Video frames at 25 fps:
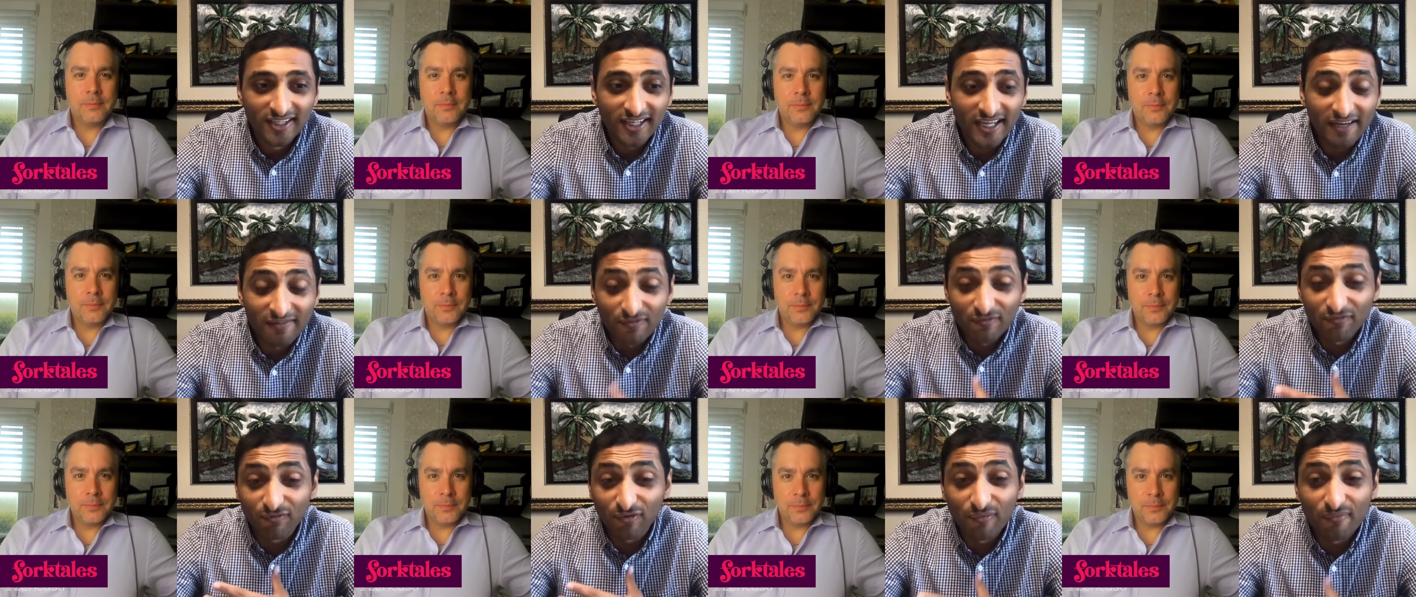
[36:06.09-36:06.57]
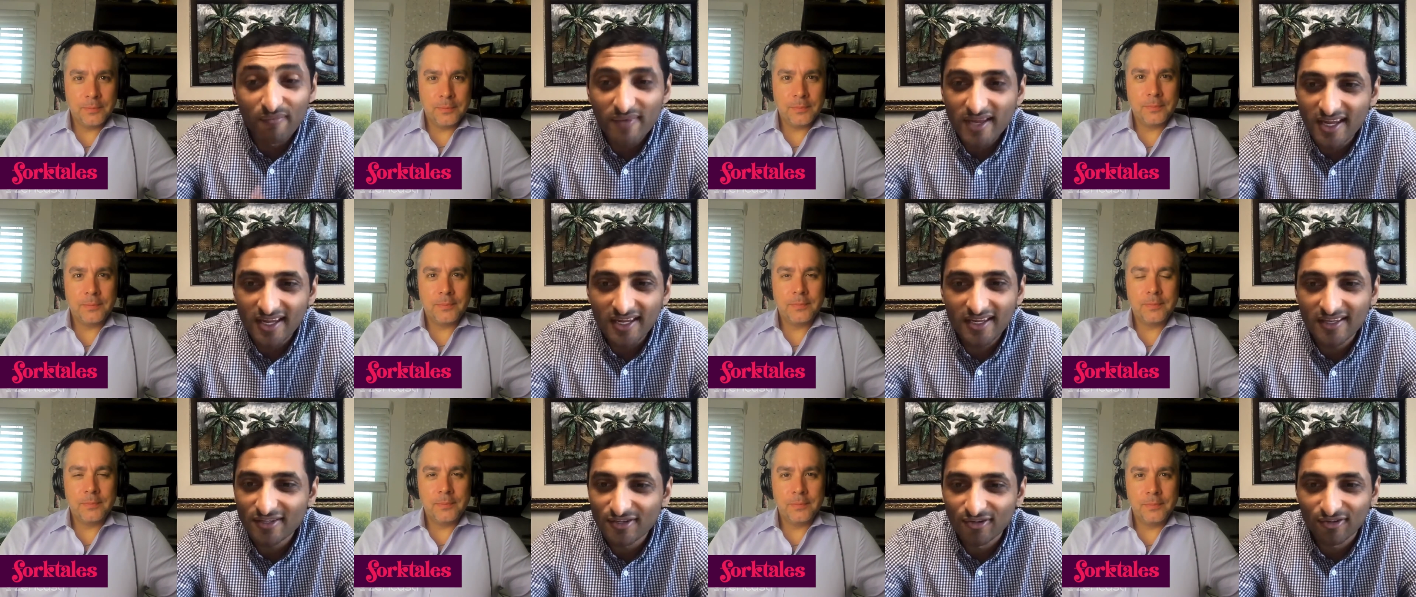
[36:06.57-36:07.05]
Speaker 1: even for
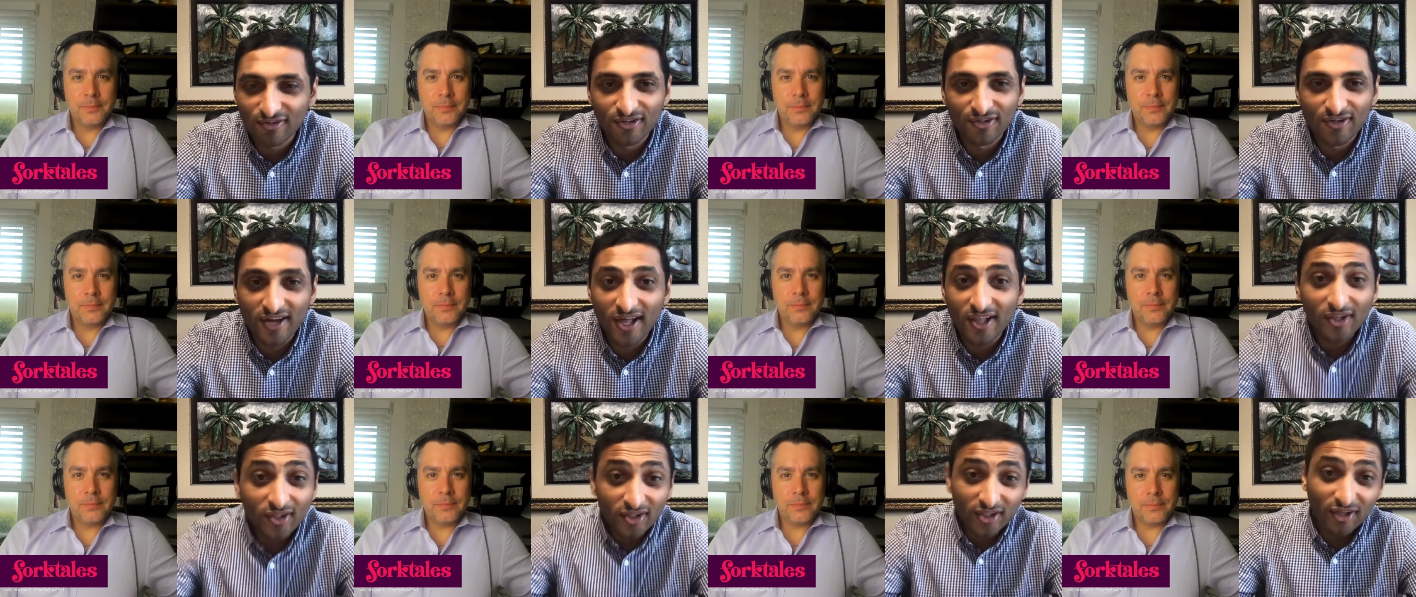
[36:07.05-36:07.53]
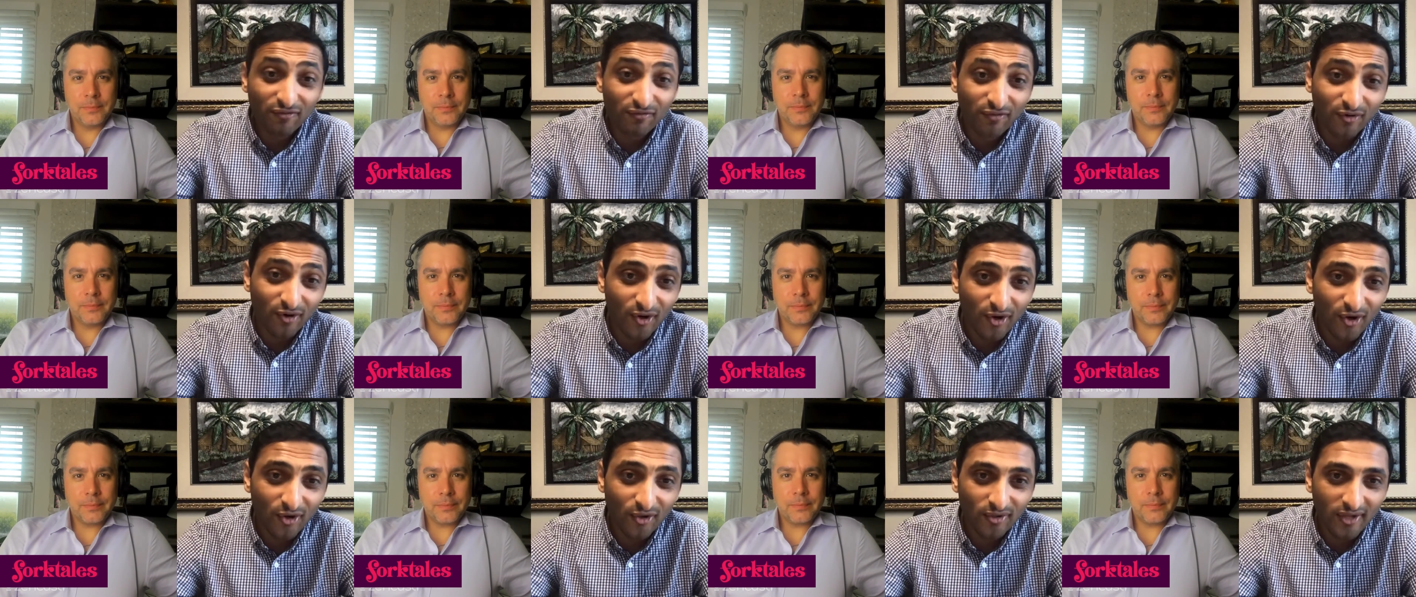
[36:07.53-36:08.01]
me, you're, you're not looking for
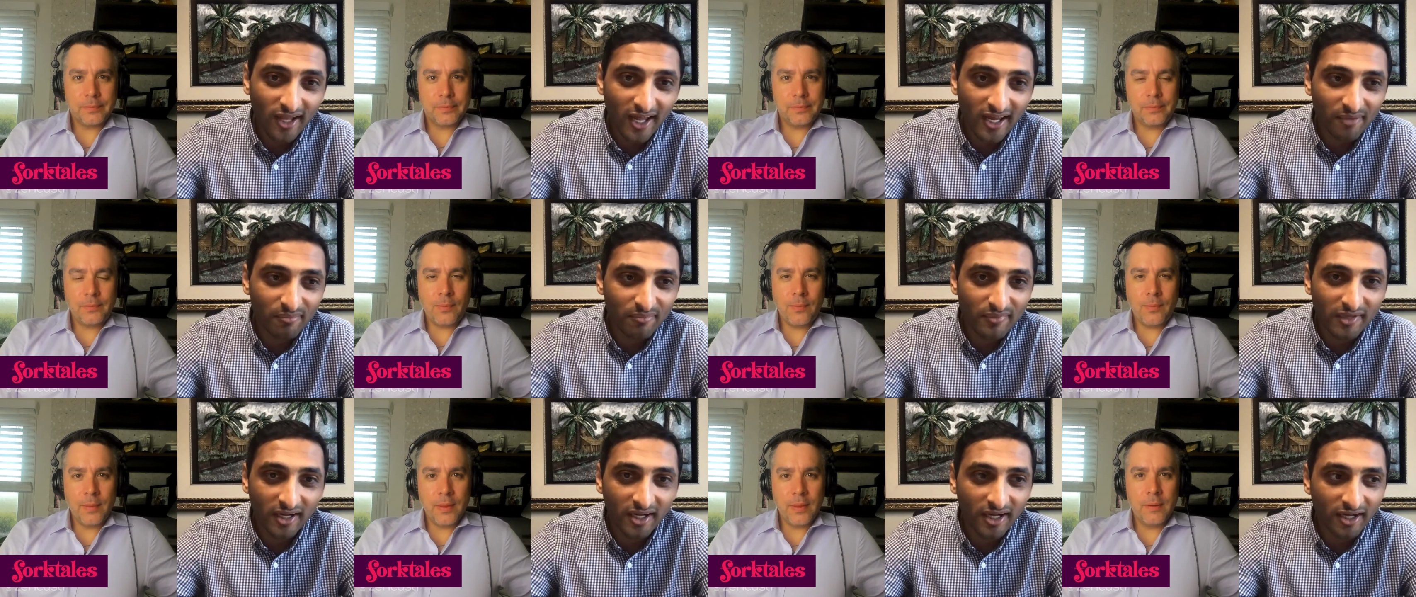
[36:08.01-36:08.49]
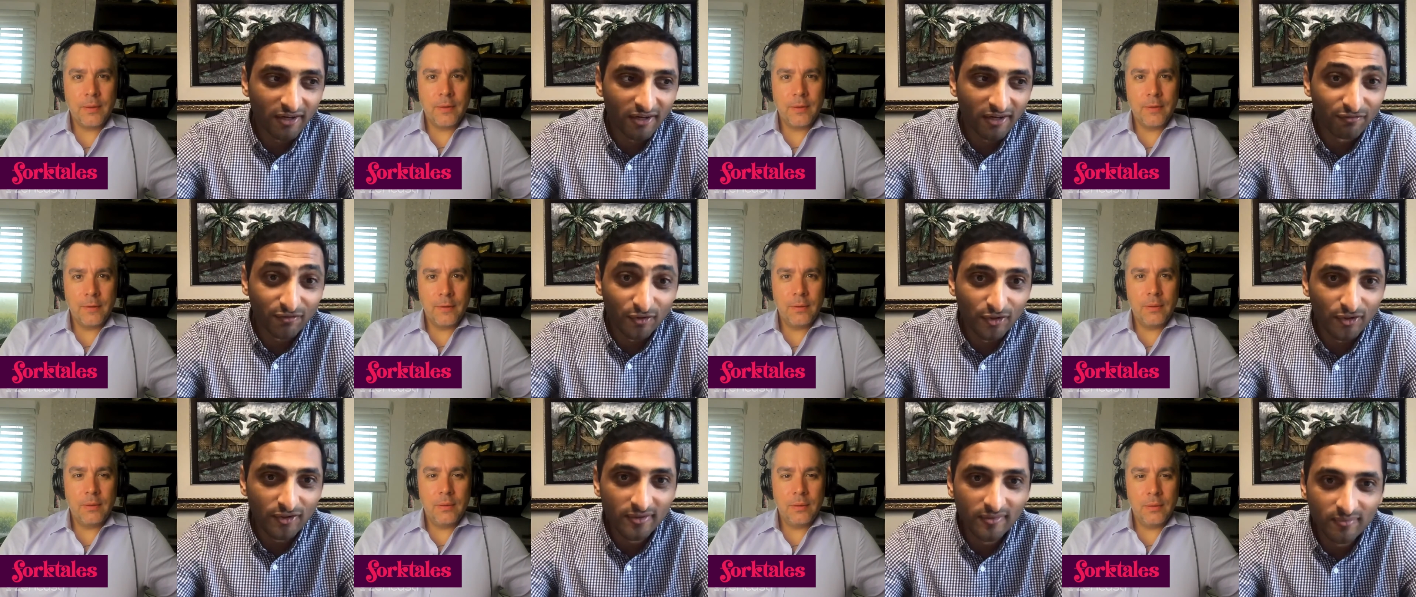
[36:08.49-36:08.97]
a whole lot of uh,
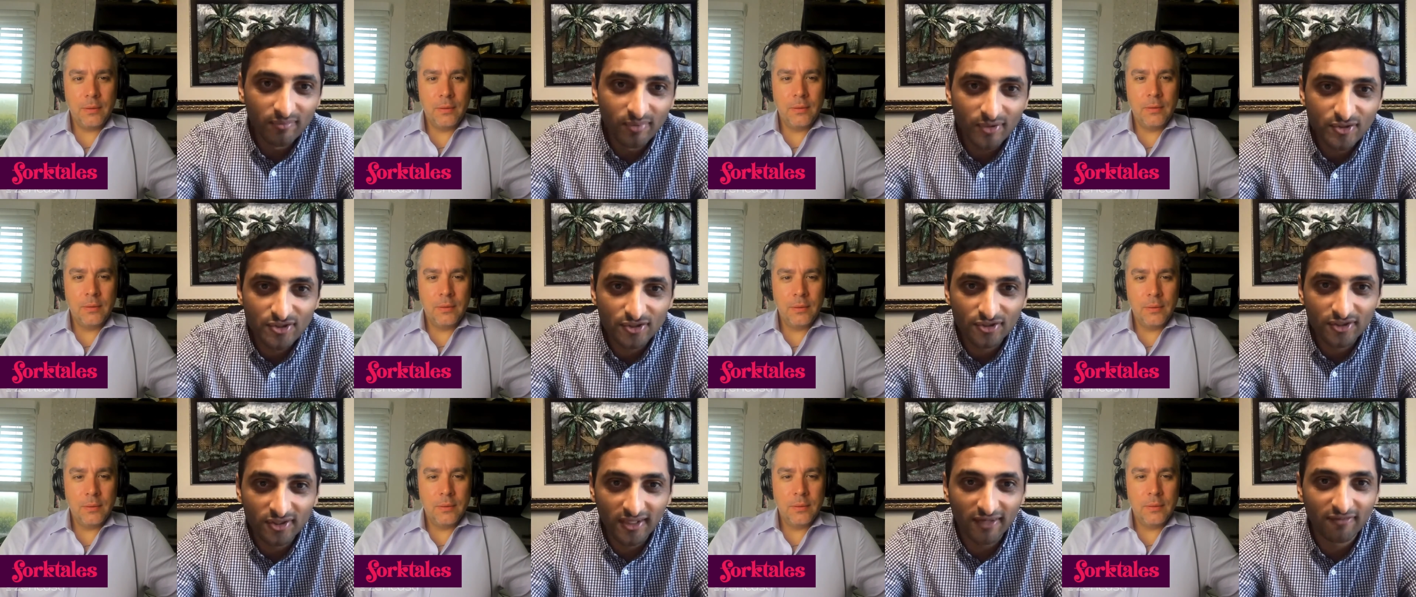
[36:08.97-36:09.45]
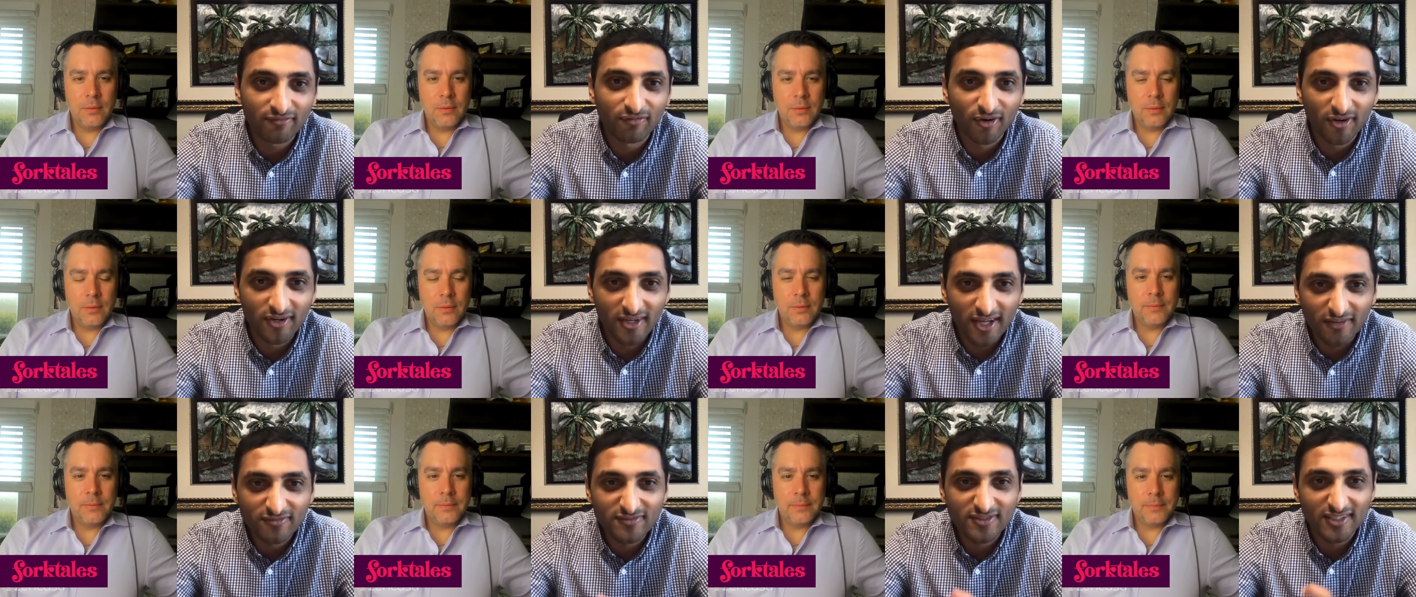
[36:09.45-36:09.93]
food, but you're looking for
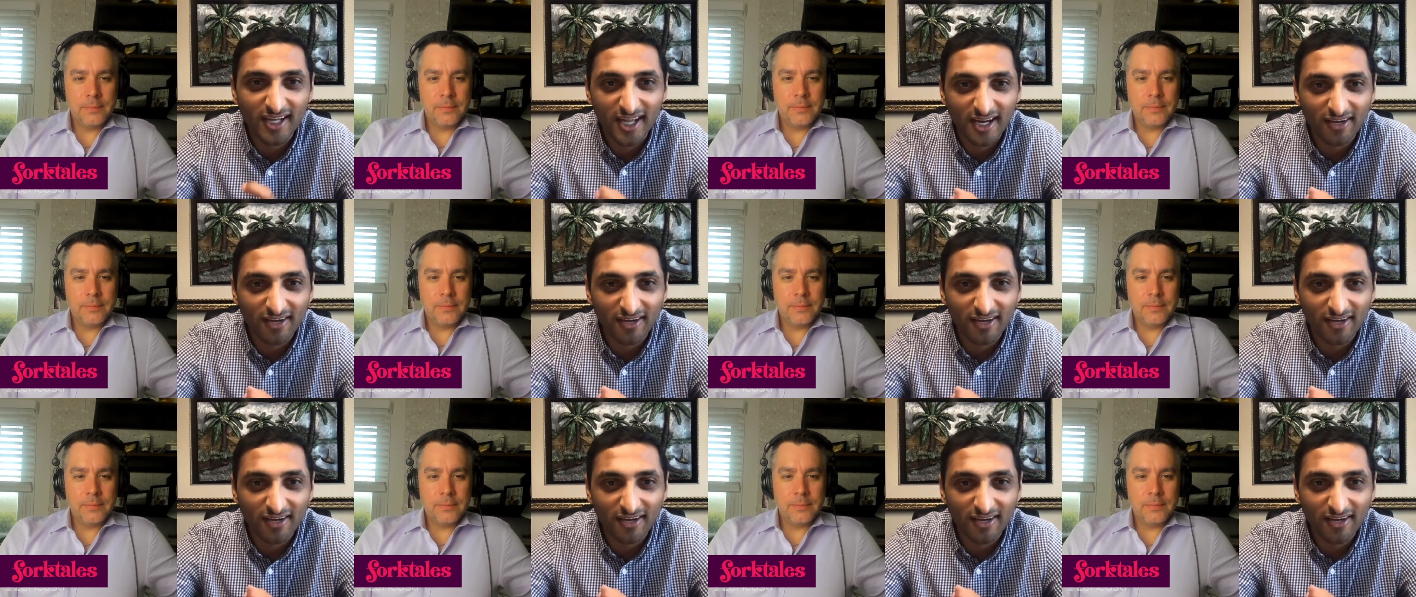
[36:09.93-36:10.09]
enough to